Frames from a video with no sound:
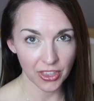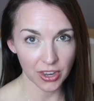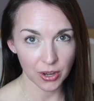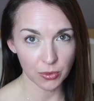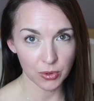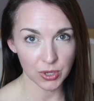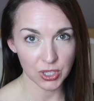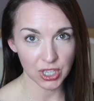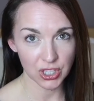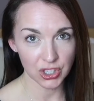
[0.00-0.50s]
thought I
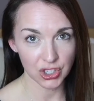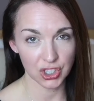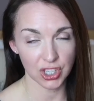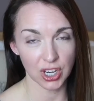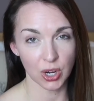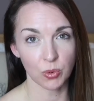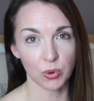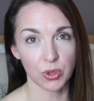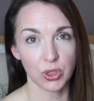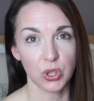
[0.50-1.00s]
would
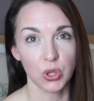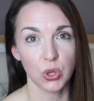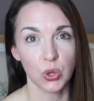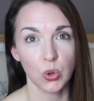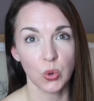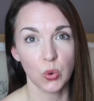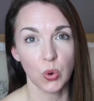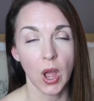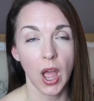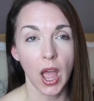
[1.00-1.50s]
share with
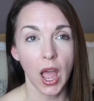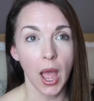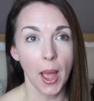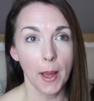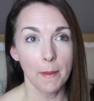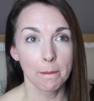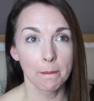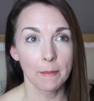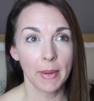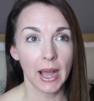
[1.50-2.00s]
you
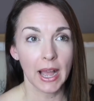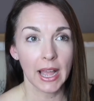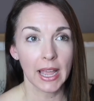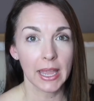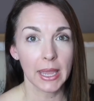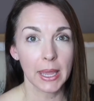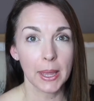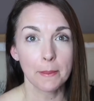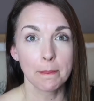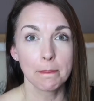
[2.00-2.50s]

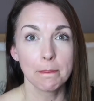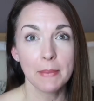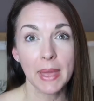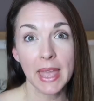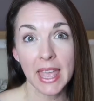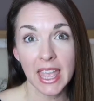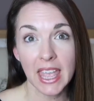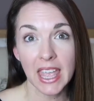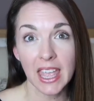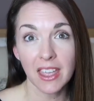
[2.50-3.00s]
my
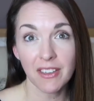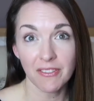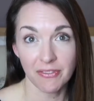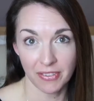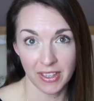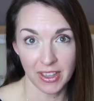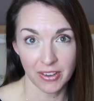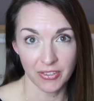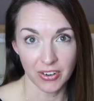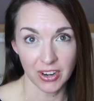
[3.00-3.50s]
May
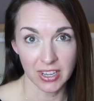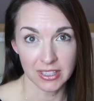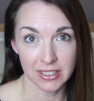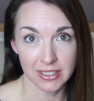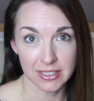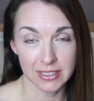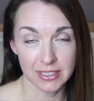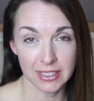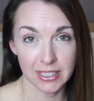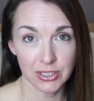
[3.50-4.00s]

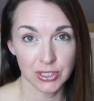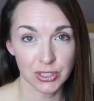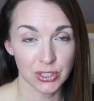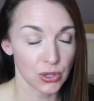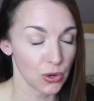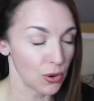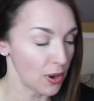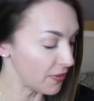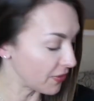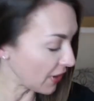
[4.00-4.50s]
favorites.
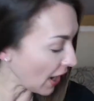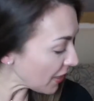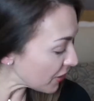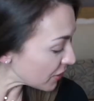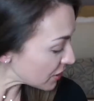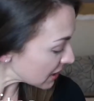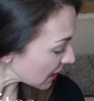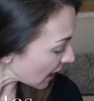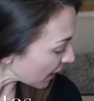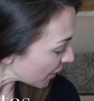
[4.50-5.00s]
So I've
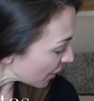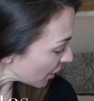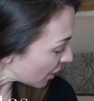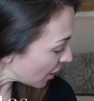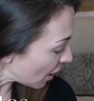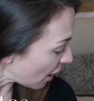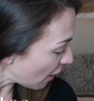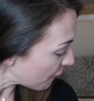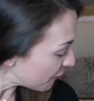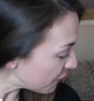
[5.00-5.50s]
gathered
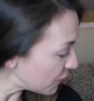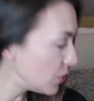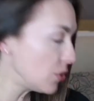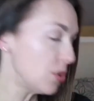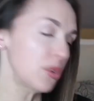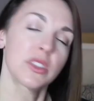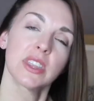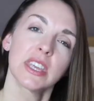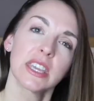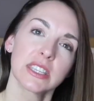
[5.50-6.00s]
together a
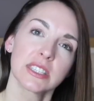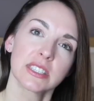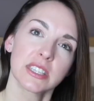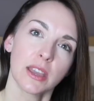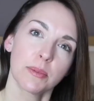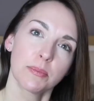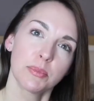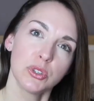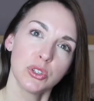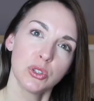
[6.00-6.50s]
few things
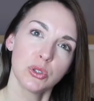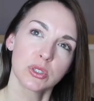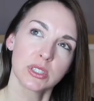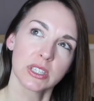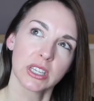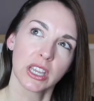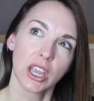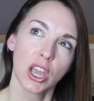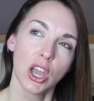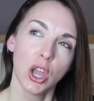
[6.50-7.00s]
I've been
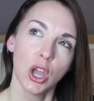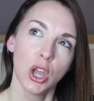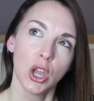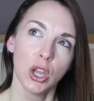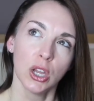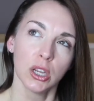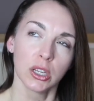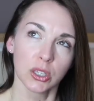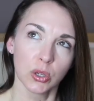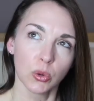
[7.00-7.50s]
using
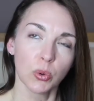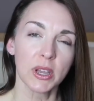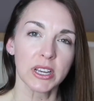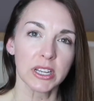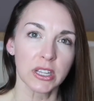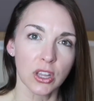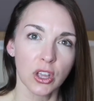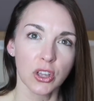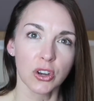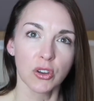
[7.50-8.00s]

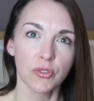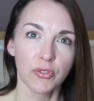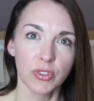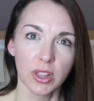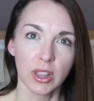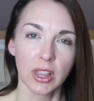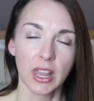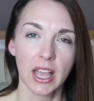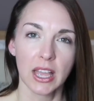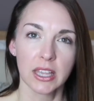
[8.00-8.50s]
quite a lot over
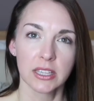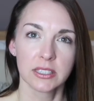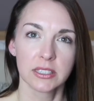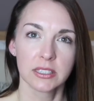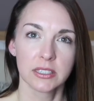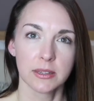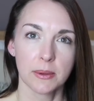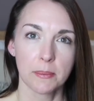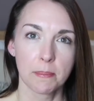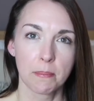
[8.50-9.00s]
the
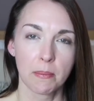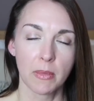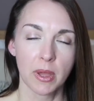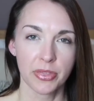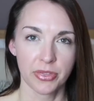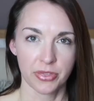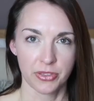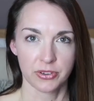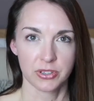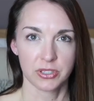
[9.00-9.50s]
last
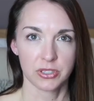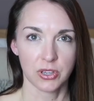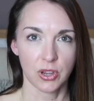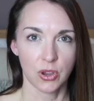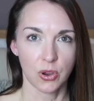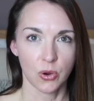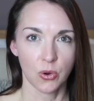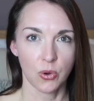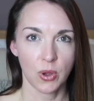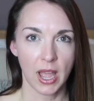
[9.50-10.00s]
month or
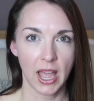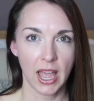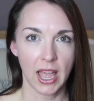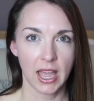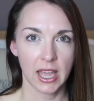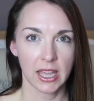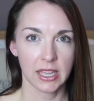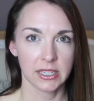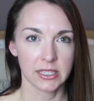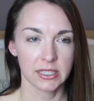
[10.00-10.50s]
so
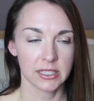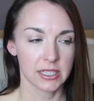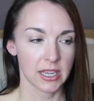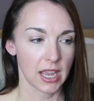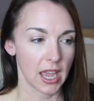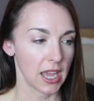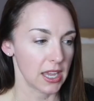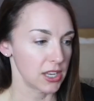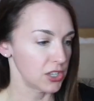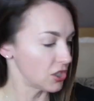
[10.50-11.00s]
and
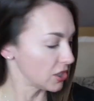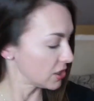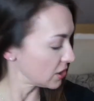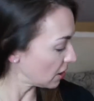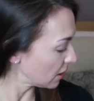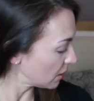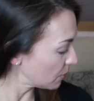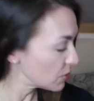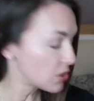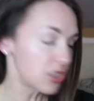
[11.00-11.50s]
I just
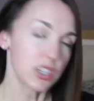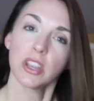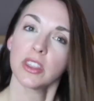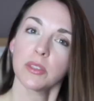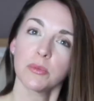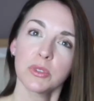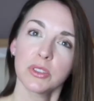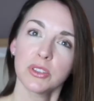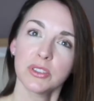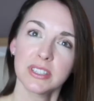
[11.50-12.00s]
thought I would share
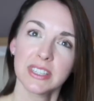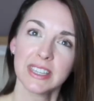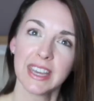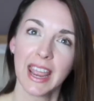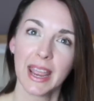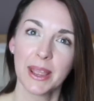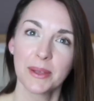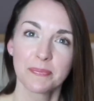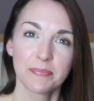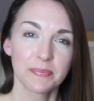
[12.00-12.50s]
them with you
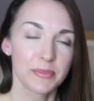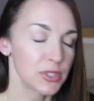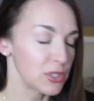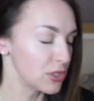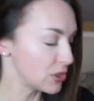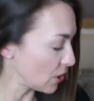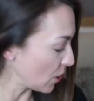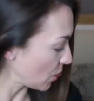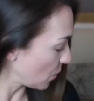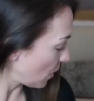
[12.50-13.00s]
today.
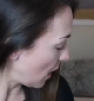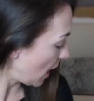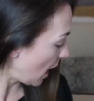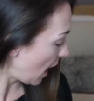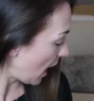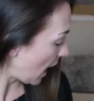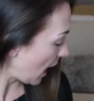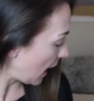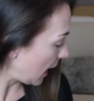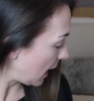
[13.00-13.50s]
So
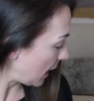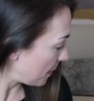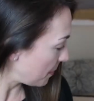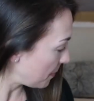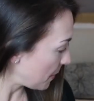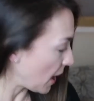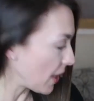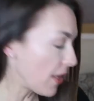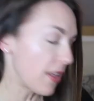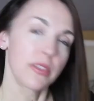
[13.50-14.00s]

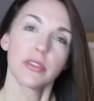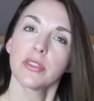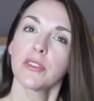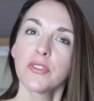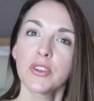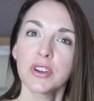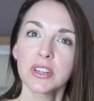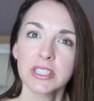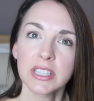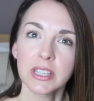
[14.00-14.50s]
the
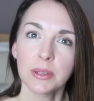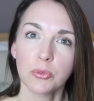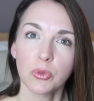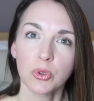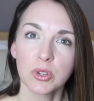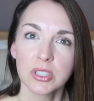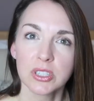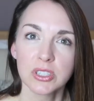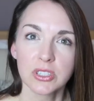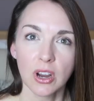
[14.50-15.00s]
first thing I'm
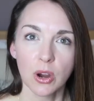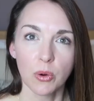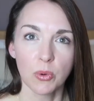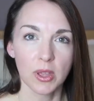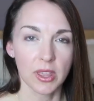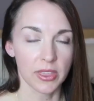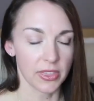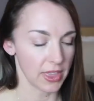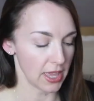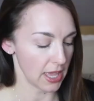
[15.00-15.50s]
going to start
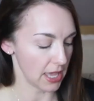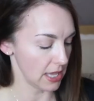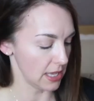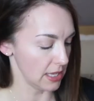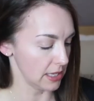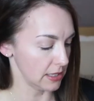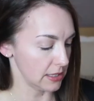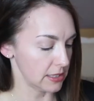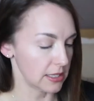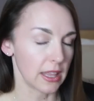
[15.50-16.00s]
with
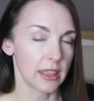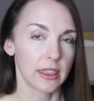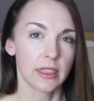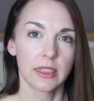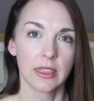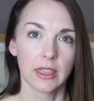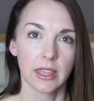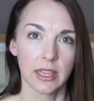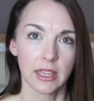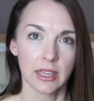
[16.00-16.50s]
is
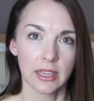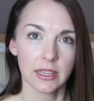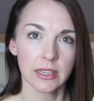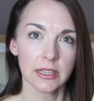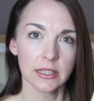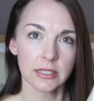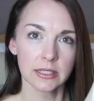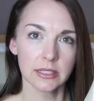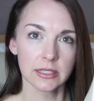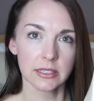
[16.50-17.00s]

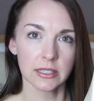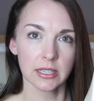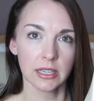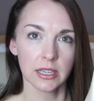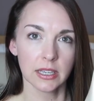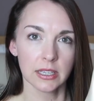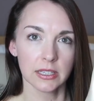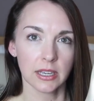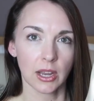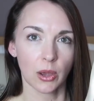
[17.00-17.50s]
this.
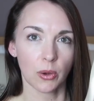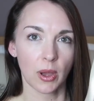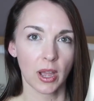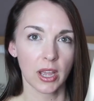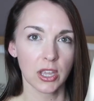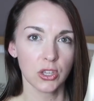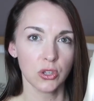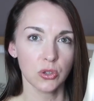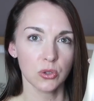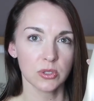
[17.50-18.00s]
Now
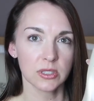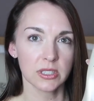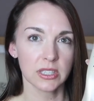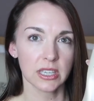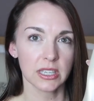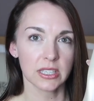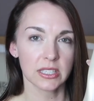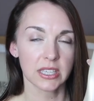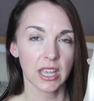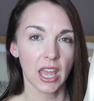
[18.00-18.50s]
I use
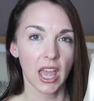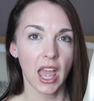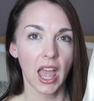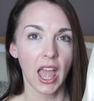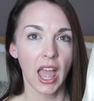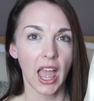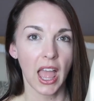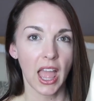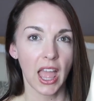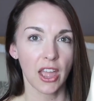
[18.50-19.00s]
this
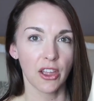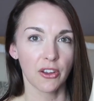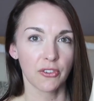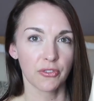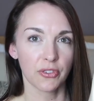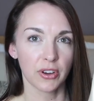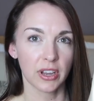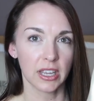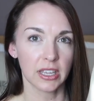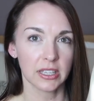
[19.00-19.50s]

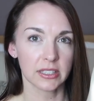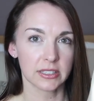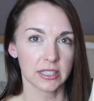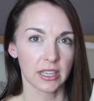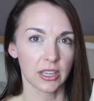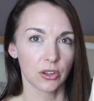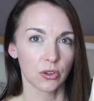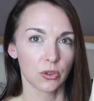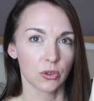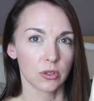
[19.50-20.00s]
every
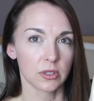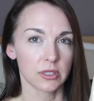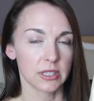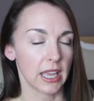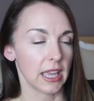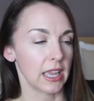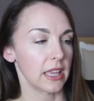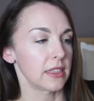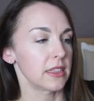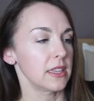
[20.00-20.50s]
single
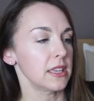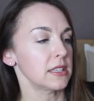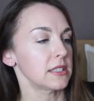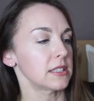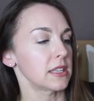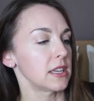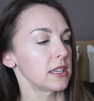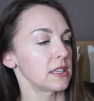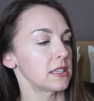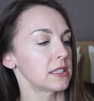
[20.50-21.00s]
day.
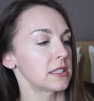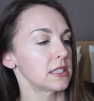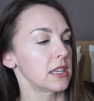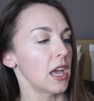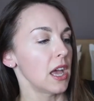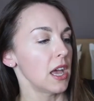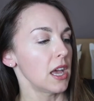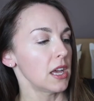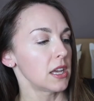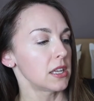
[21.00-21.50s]
This is
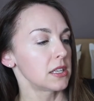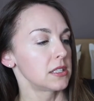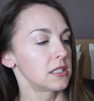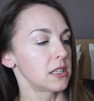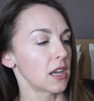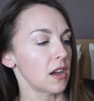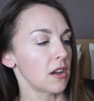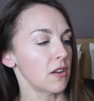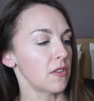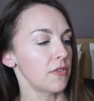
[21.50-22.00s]

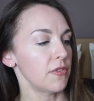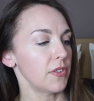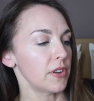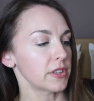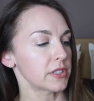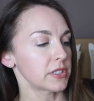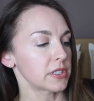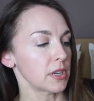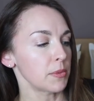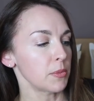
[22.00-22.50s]
Dove
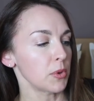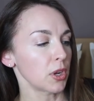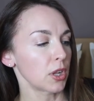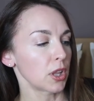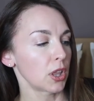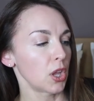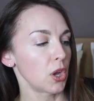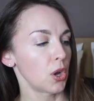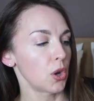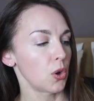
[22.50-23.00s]
Summer
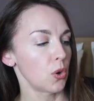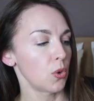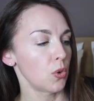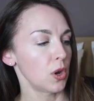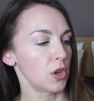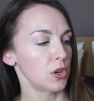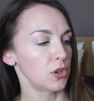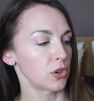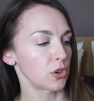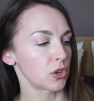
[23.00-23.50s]

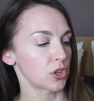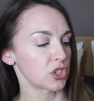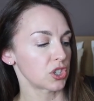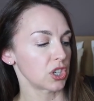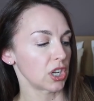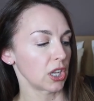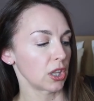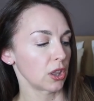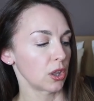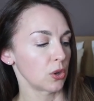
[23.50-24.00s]
Glow
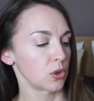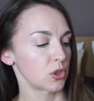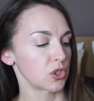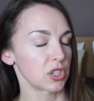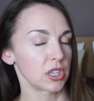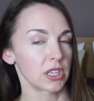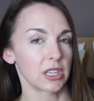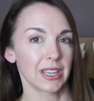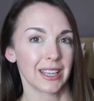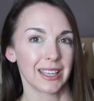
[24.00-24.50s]
Nourishing
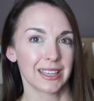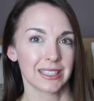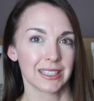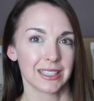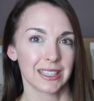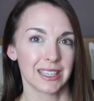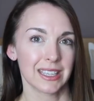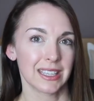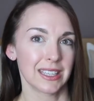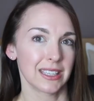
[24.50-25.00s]
Lotion, and
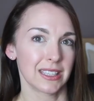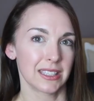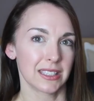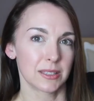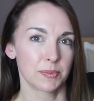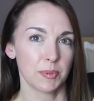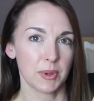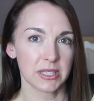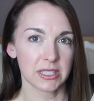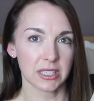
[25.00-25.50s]

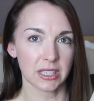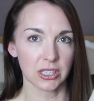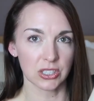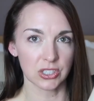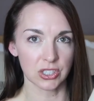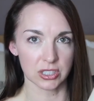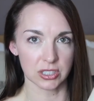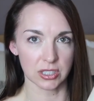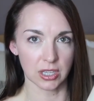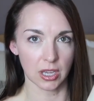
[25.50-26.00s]
it's basically
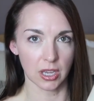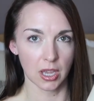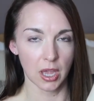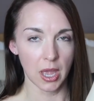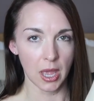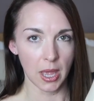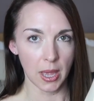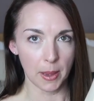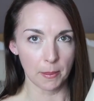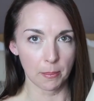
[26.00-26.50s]
just a
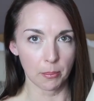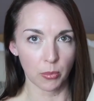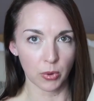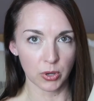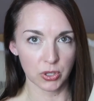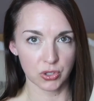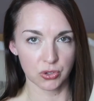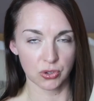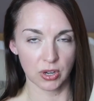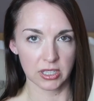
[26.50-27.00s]

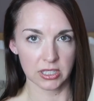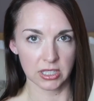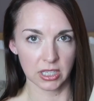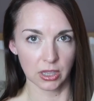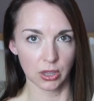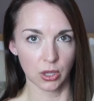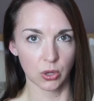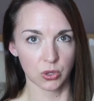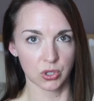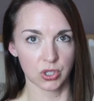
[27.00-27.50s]
moisturizing
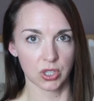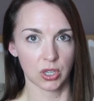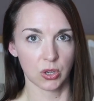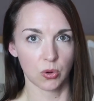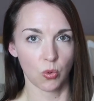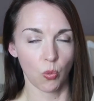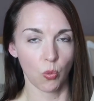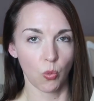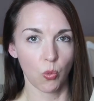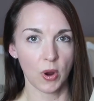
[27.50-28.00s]

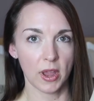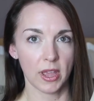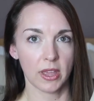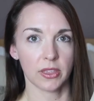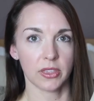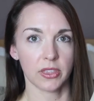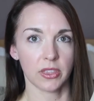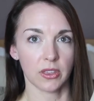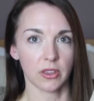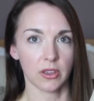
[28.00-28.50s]
lotion with